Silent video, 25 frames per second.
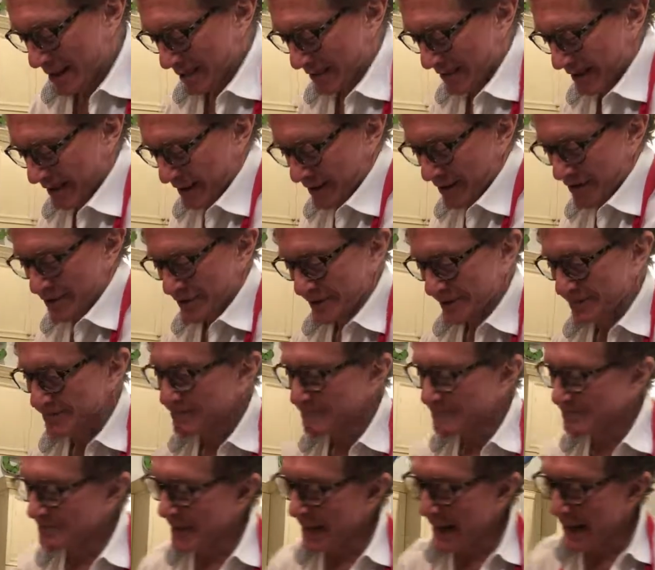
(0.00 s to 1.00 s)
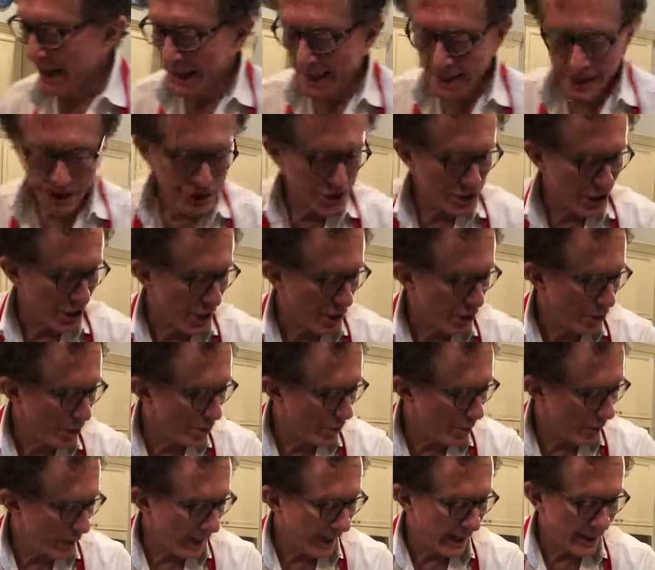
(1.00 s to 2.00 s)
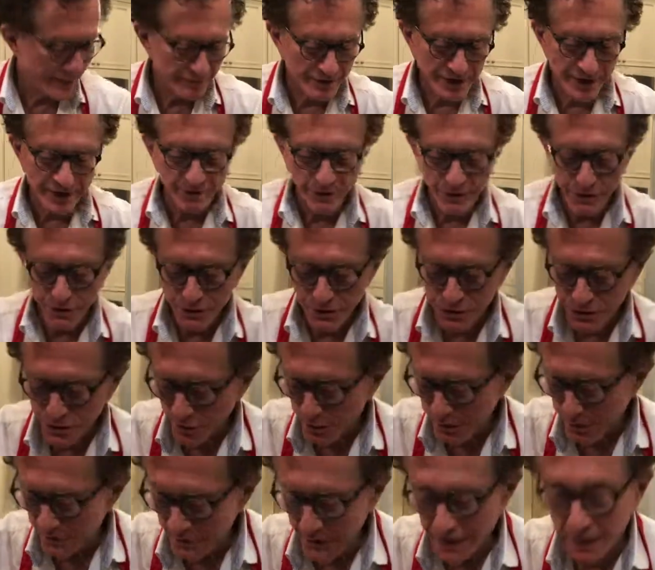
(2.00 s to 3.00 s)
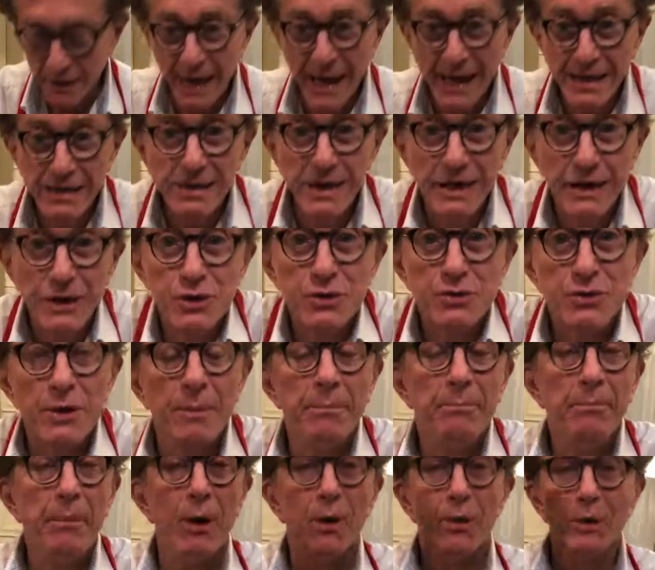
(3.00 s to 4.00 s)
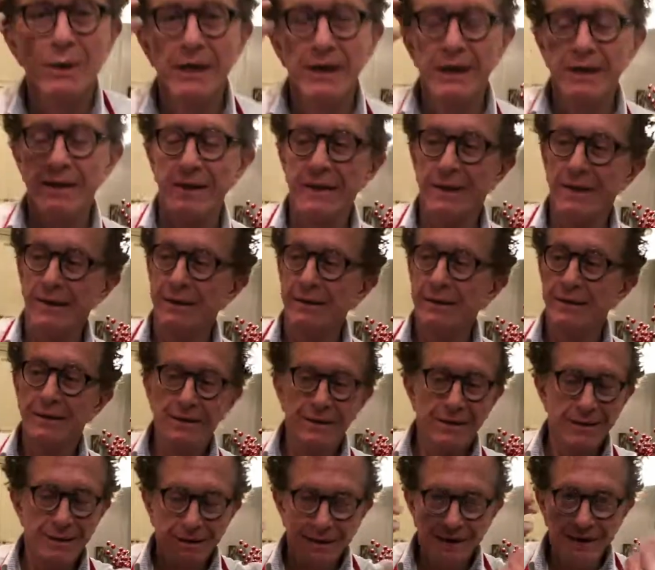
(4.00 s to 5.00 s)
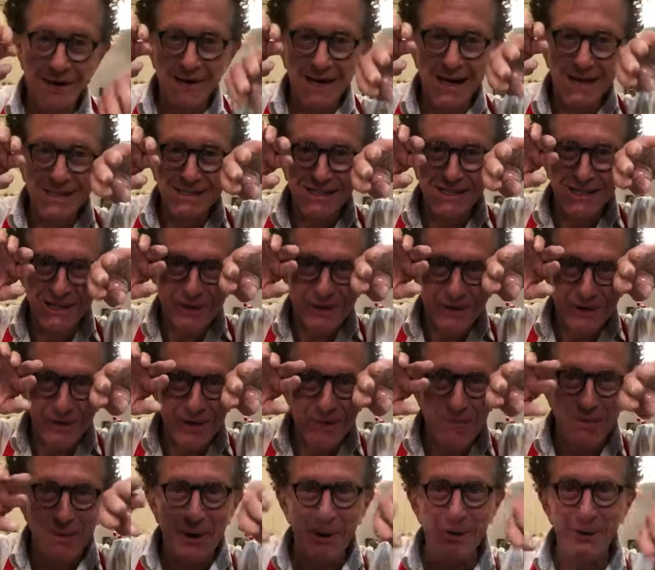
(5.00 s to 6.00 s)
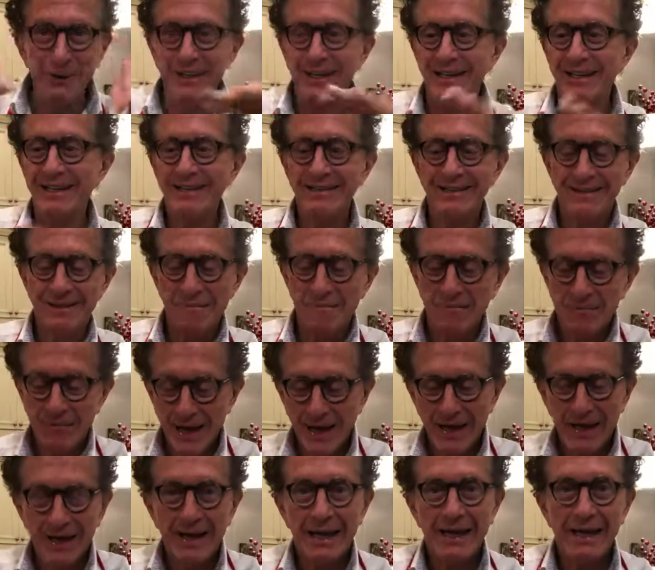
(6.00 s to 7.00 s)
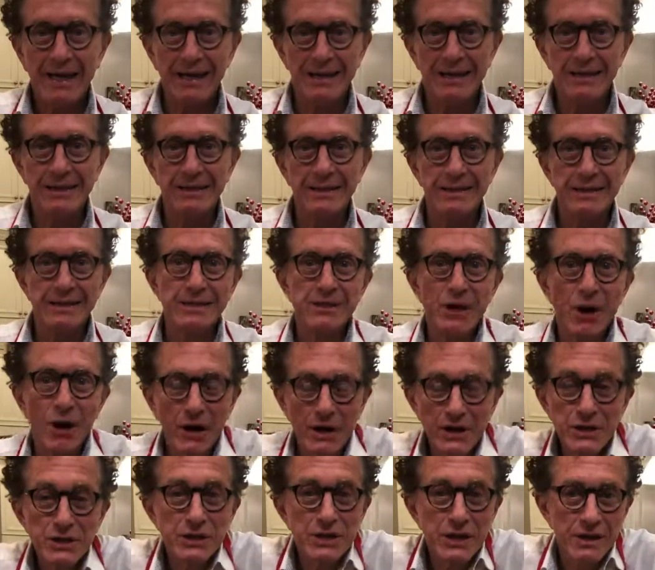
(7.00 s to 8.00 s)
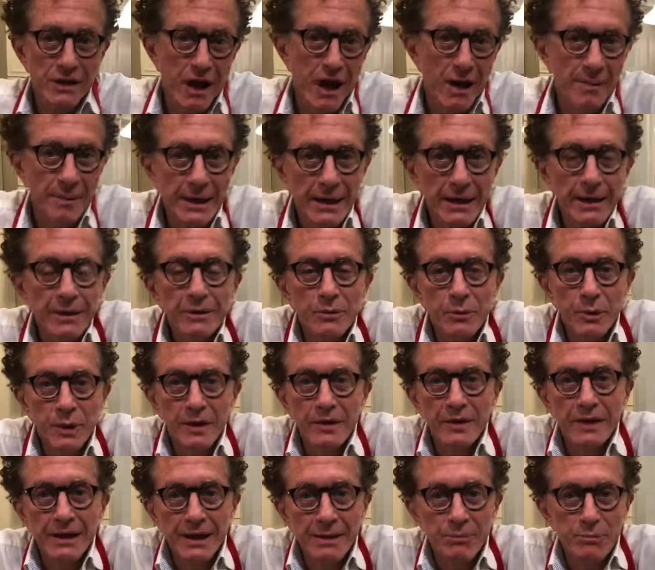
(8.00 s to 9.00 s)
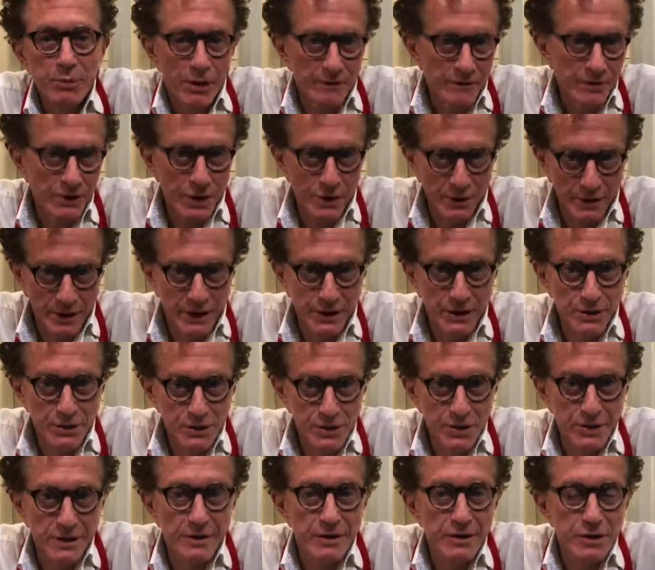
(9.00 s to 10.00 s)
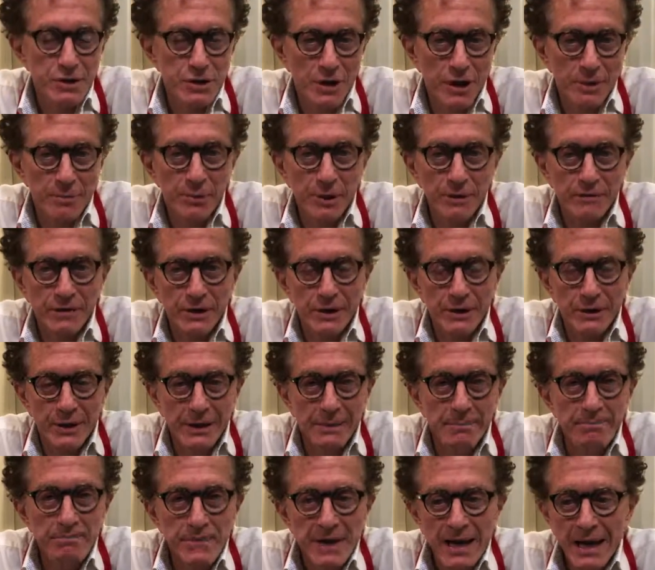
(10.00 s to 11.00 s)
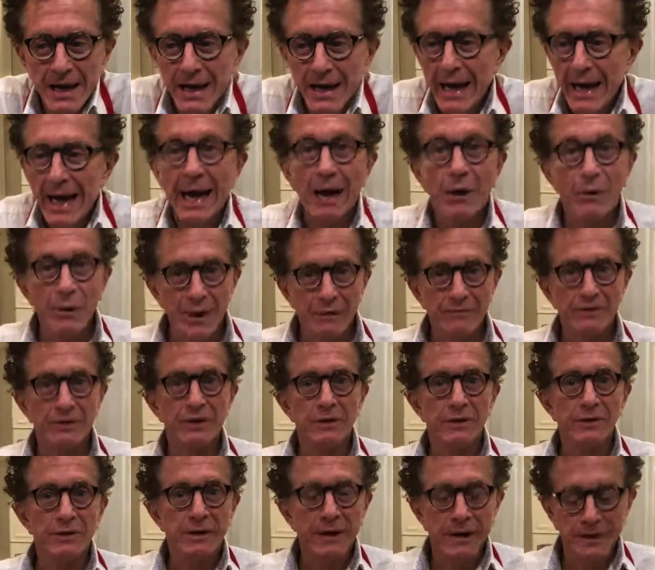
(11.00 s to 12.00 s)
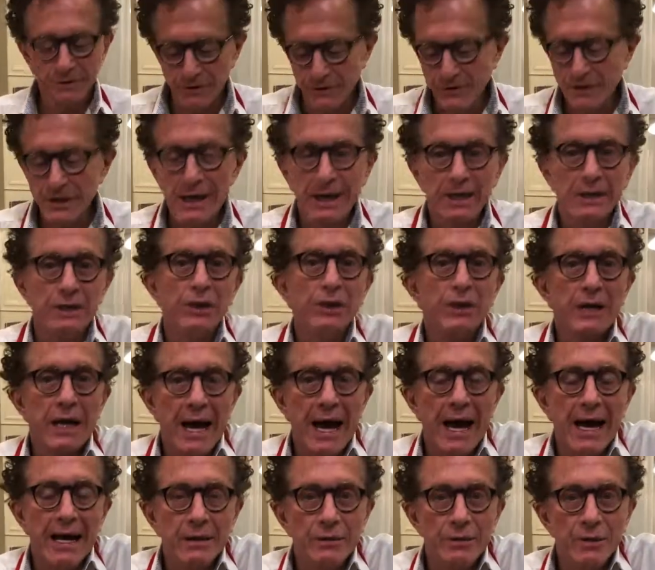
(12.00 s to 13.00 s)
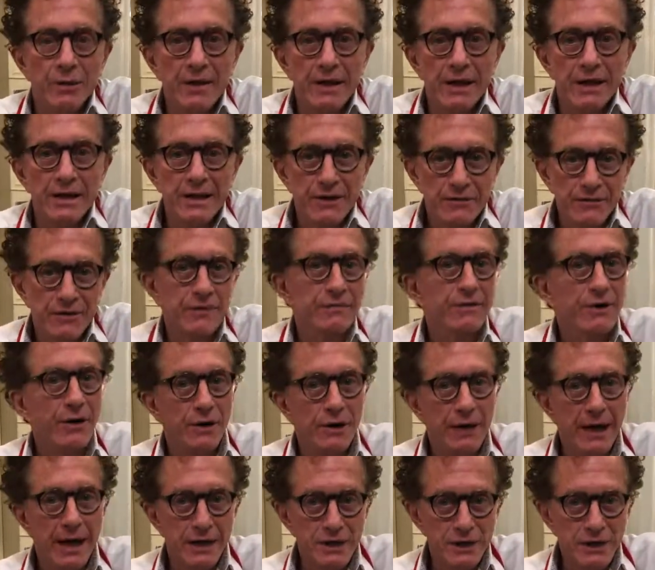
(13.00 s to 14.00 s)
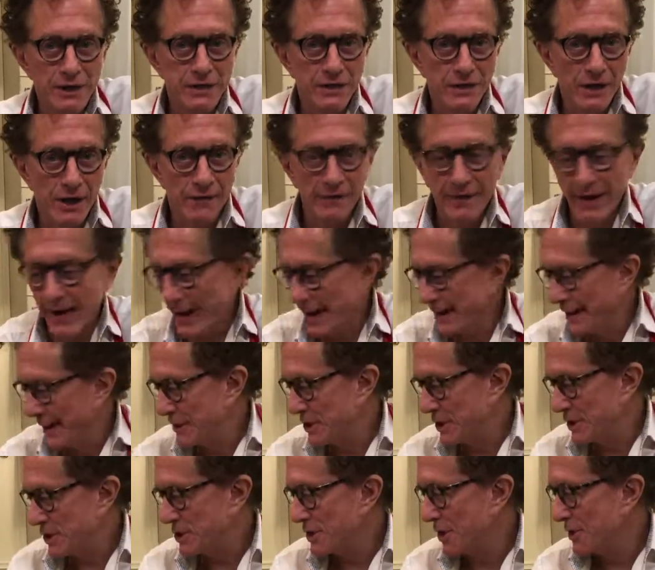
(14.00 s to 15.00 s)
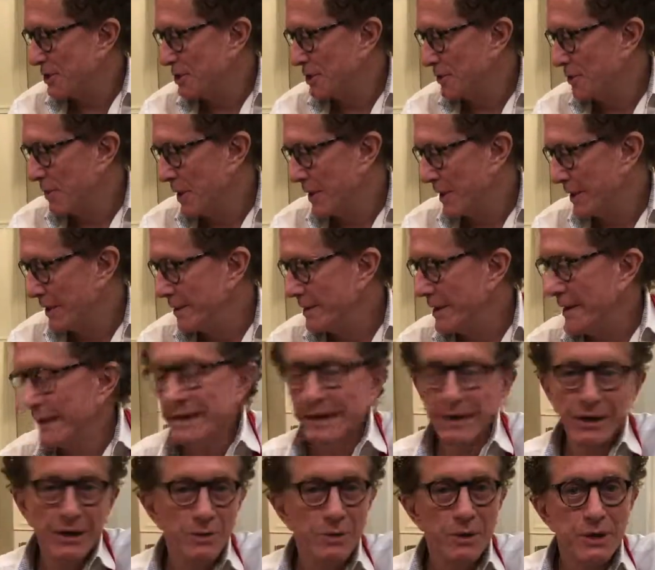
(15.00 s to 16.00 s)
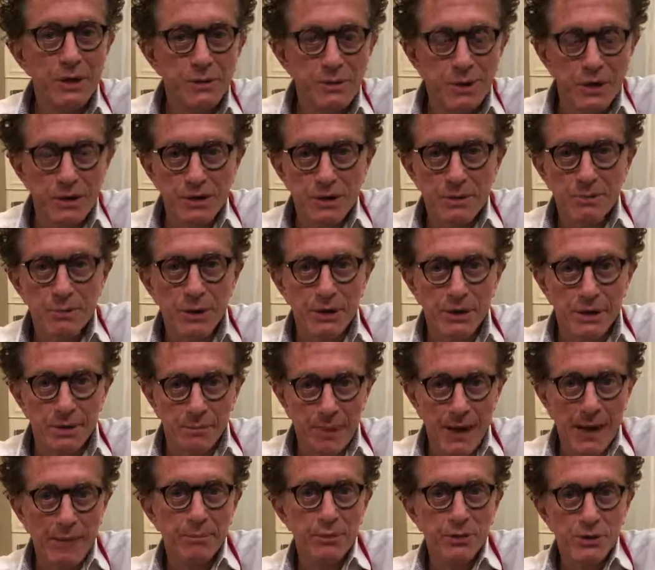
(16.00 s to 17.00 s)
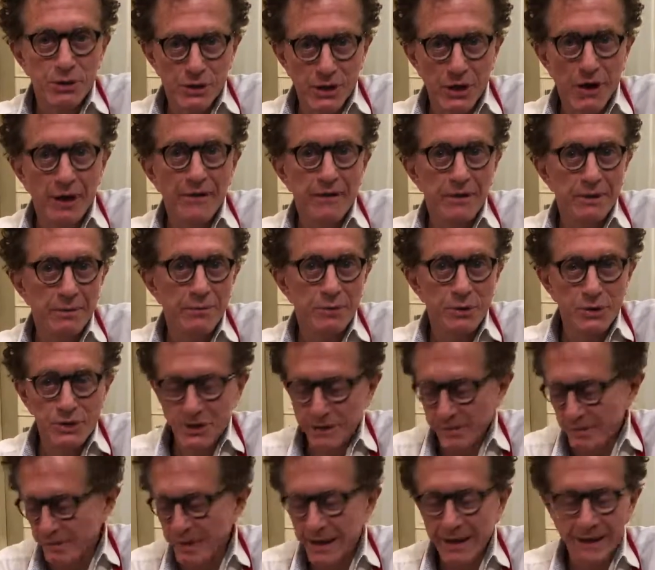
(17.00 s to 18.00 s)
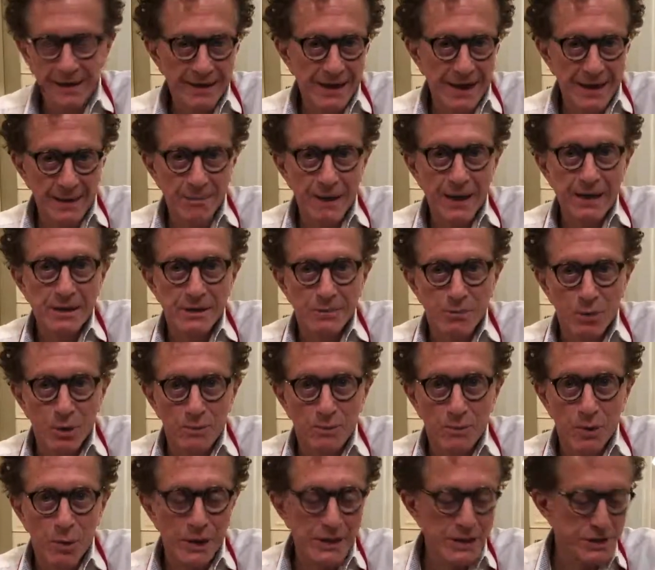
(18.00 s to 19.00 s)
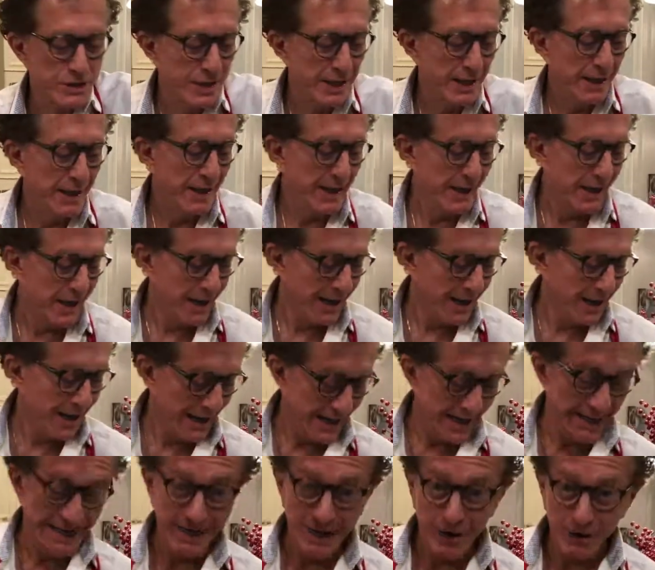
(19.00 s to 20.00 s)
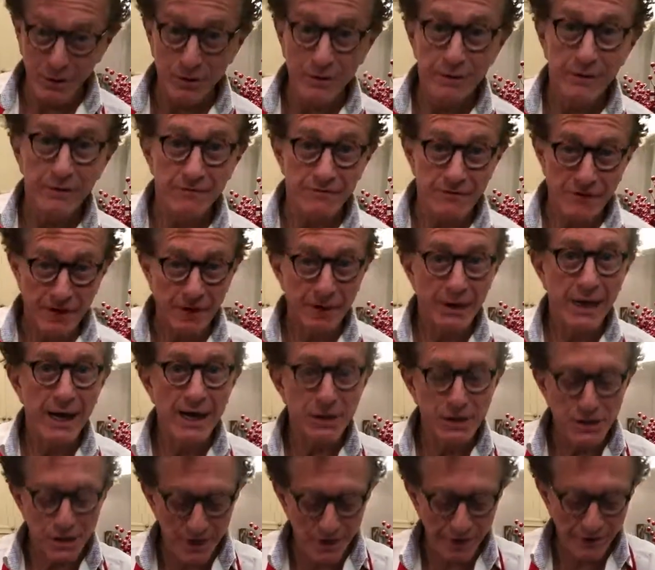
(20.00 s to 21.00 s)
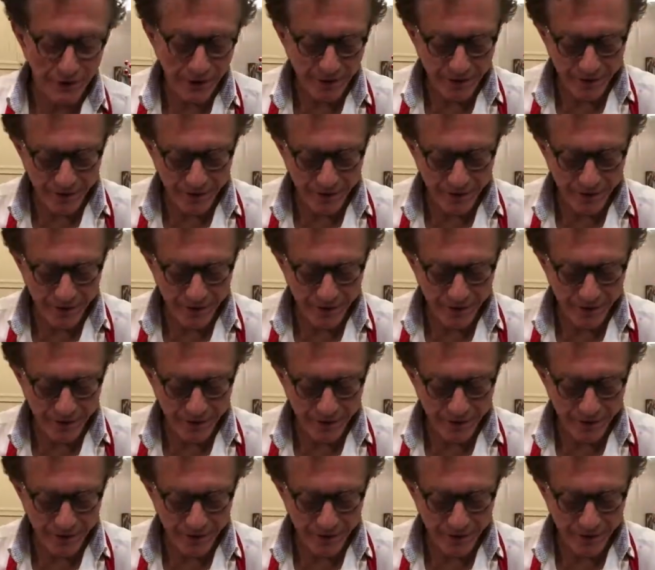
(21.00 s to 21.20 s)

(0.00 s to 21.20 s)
out of the oven. So I've given you sort of the classic stromboli. The classic stromboli is hard salami with the provolone, usually the sharp provolone. However, if you take a look at the different variations on that, I just showed you one, which was to put the peppers on them, which kind of makes them more moist. Another variation on